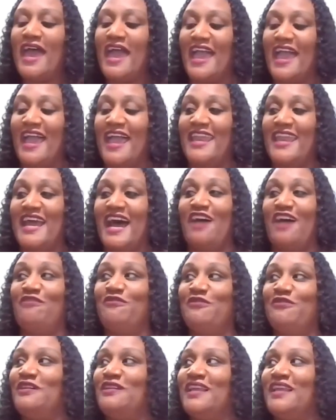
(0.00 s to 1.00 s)
And I
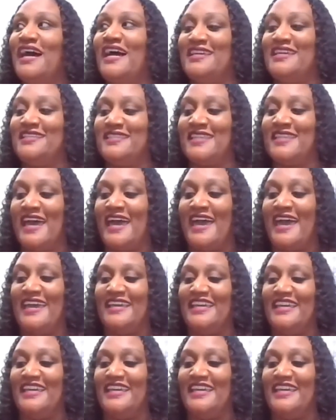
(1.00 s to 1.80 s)
realized that